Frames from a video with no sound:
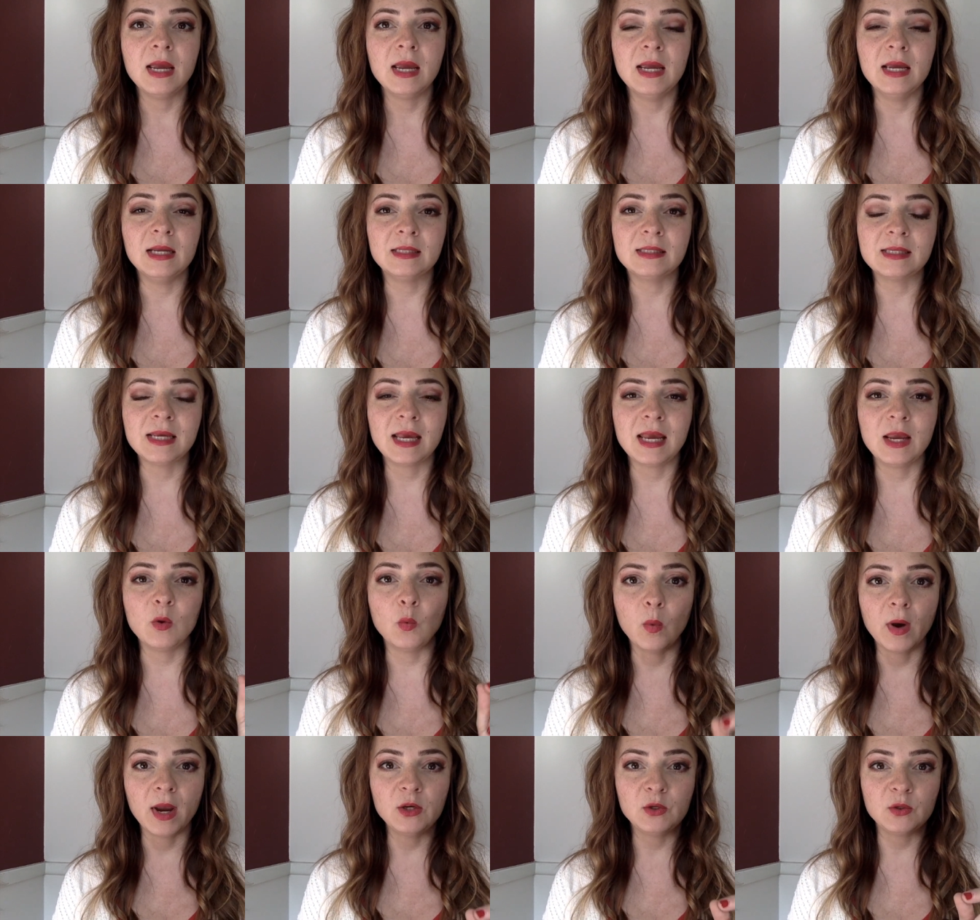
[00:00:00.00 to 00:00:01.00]
It's a
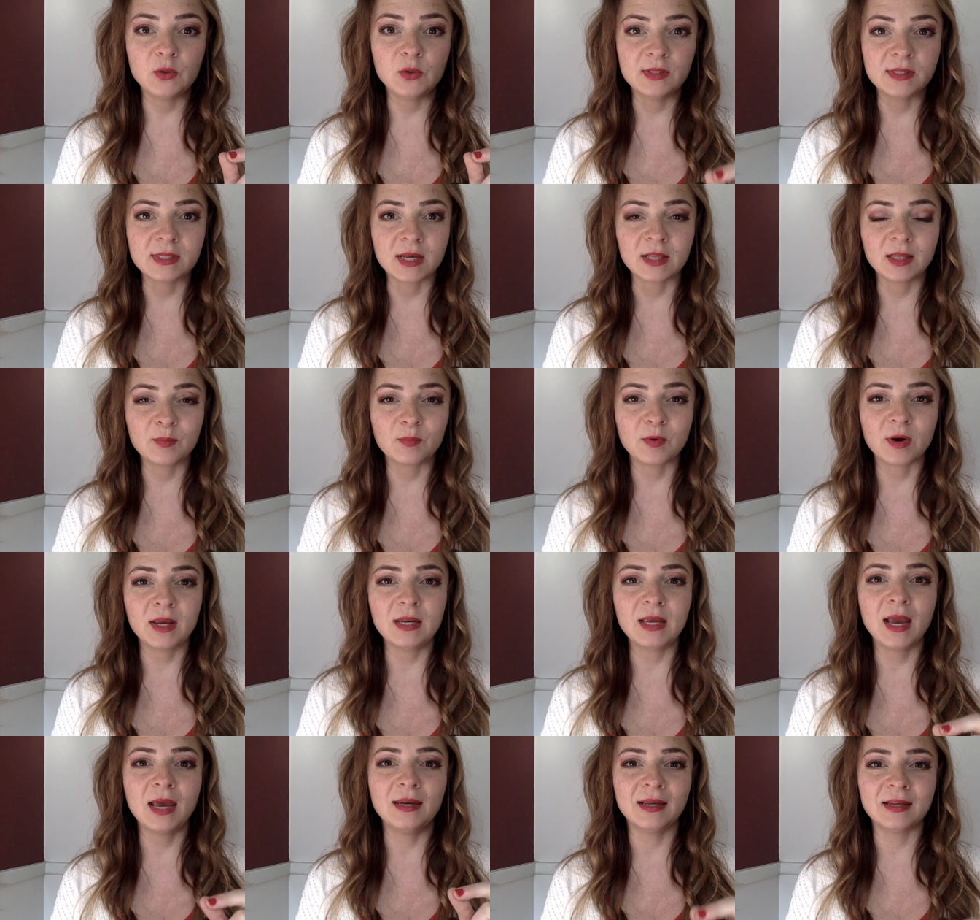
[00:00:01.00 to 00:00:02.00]
way to
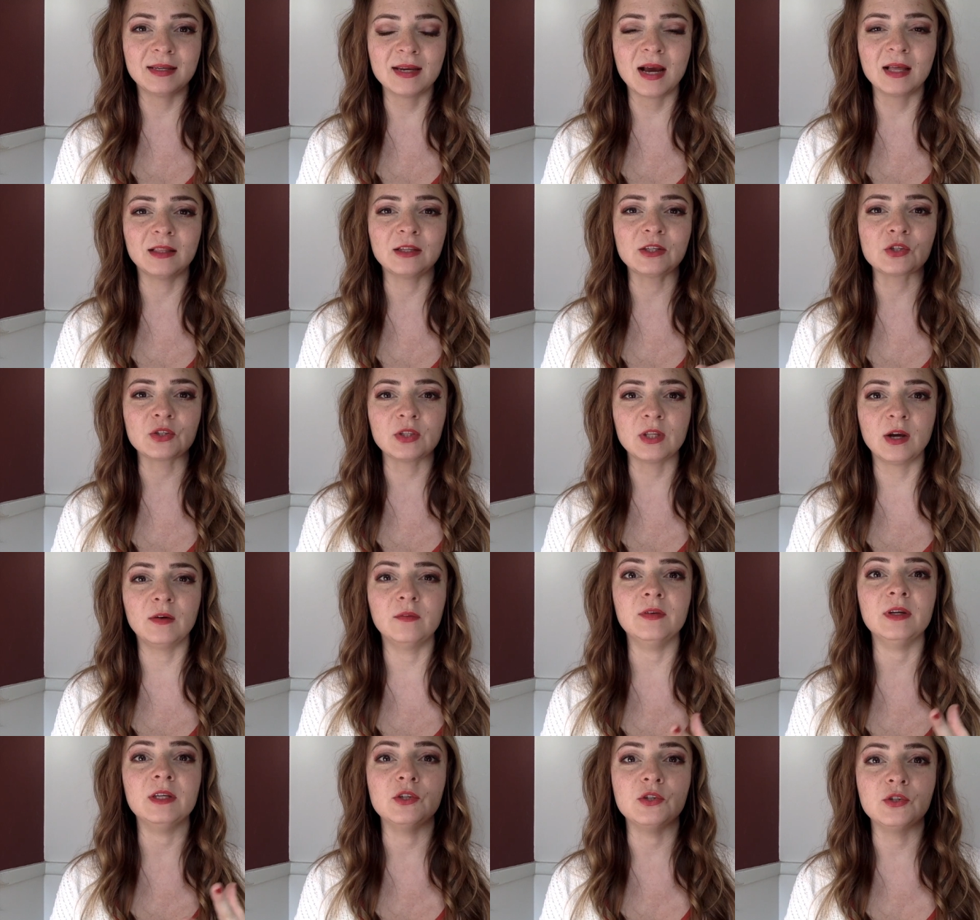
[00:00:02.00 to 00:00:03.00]
celebrate and acknowledge
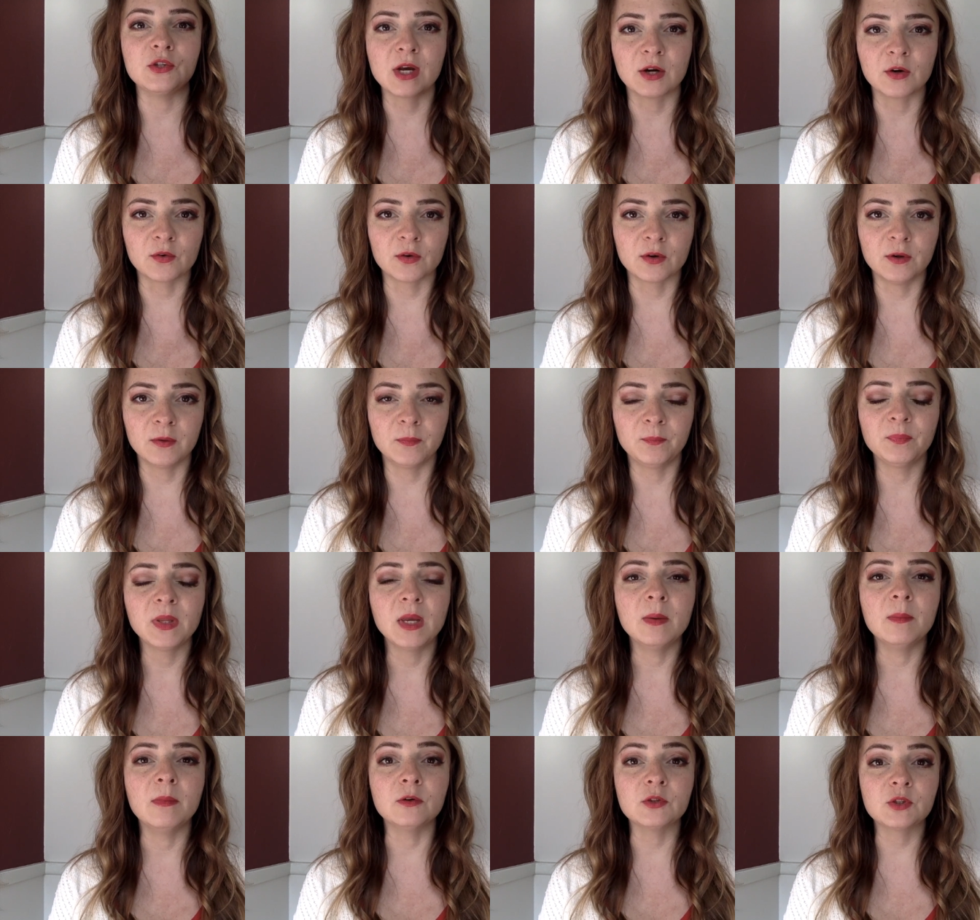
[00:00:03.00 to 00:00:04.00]
love in general.
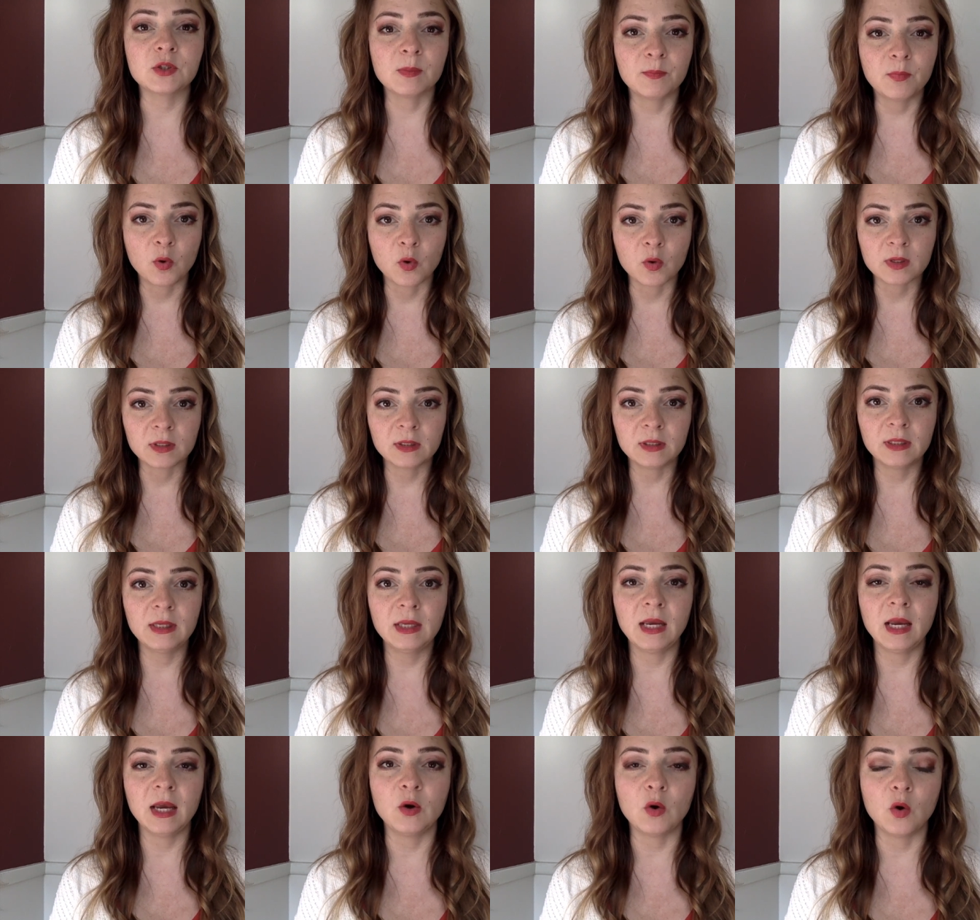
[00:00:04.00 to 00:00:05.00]
Most
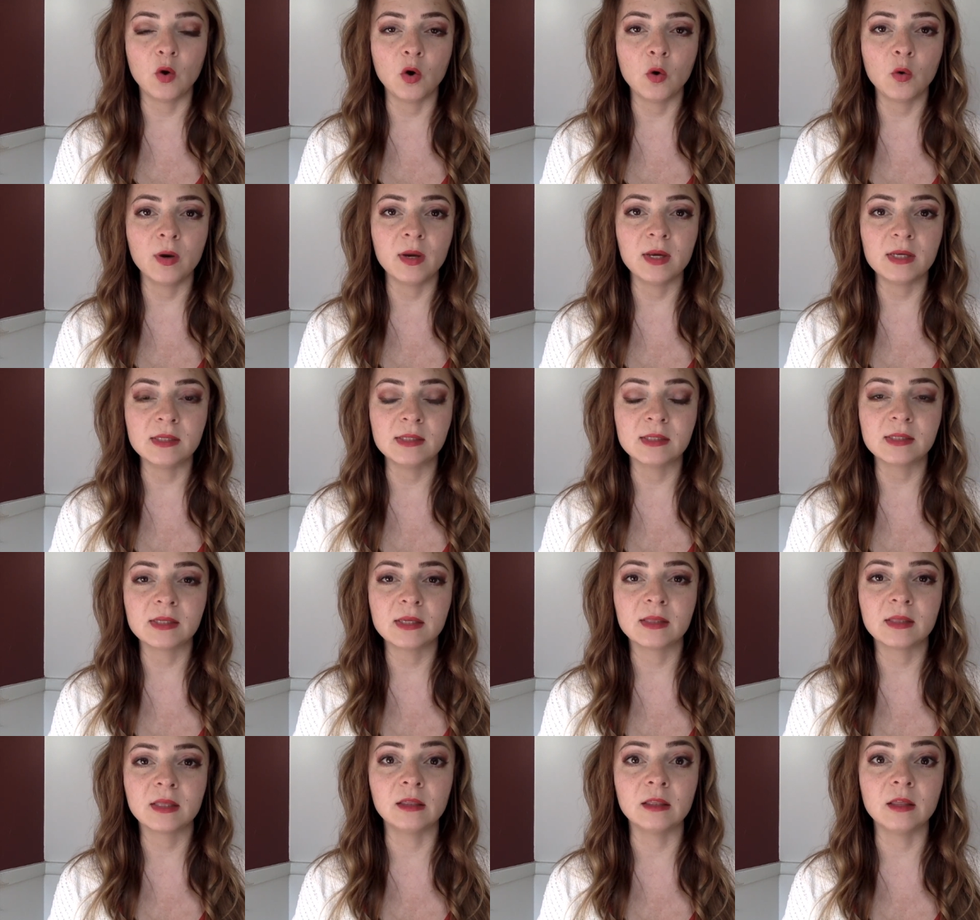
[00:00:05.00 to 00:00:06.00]
importantly, and always,
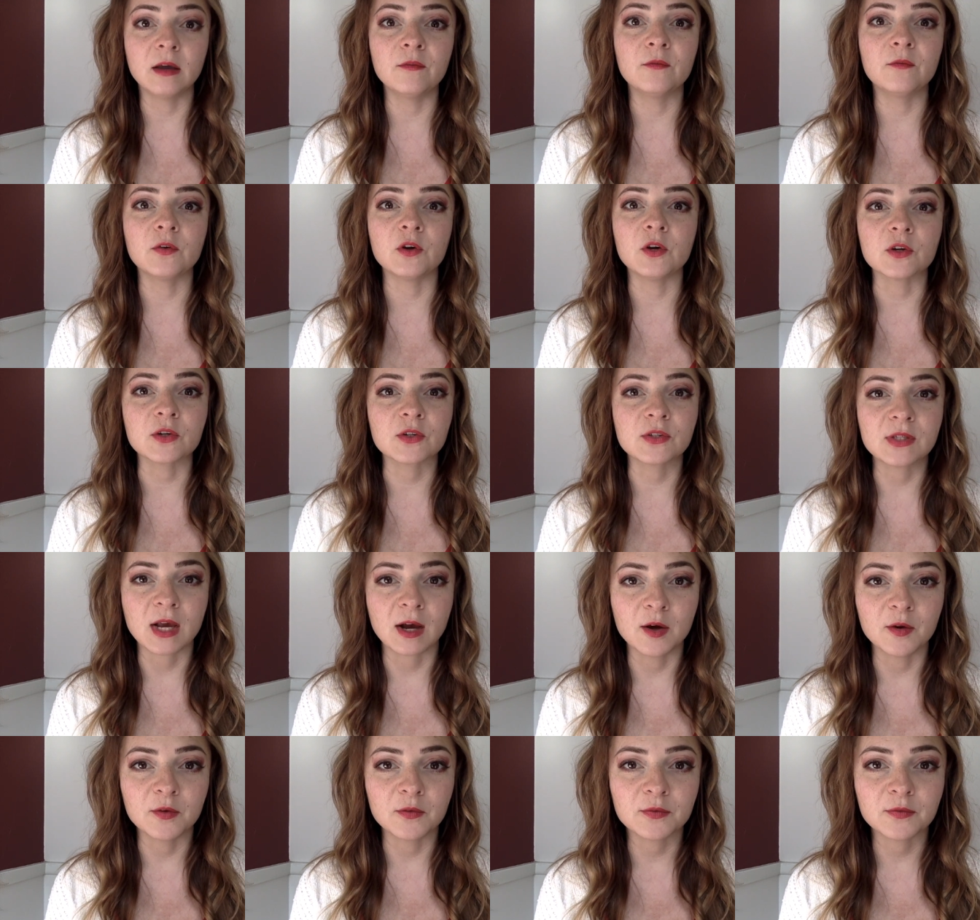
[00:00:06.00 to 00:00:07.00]
the love for
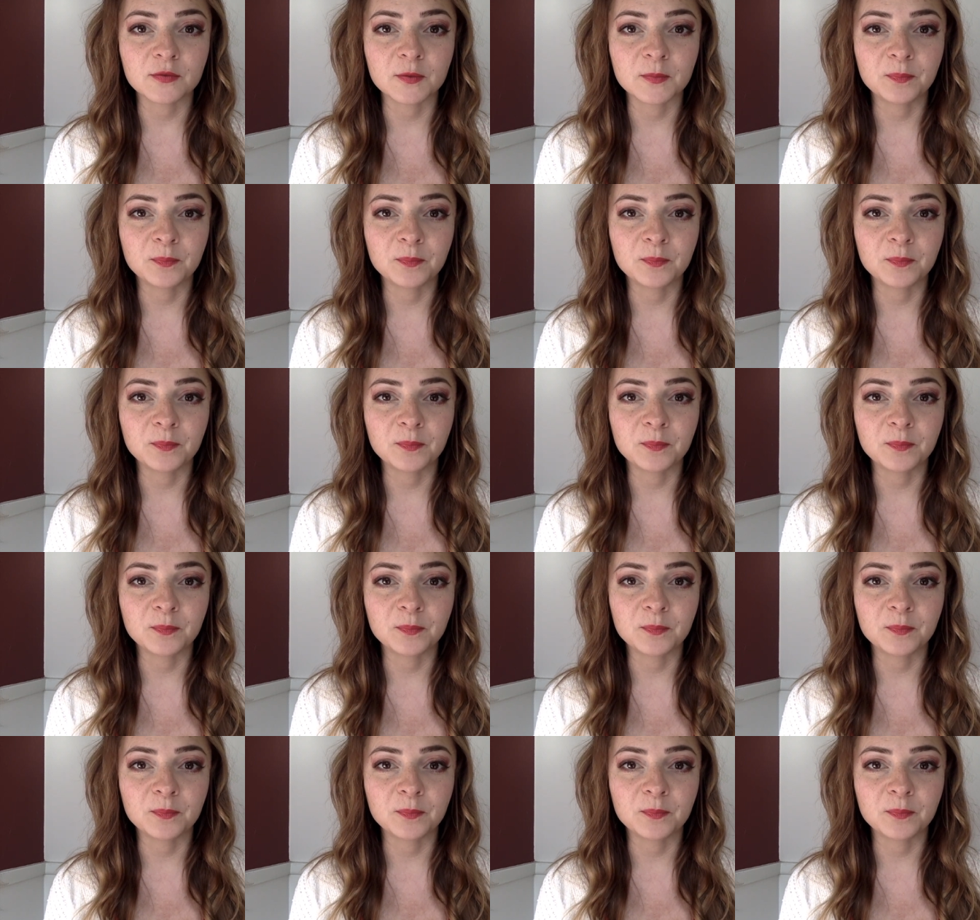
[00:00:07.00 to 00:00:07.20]
yourself.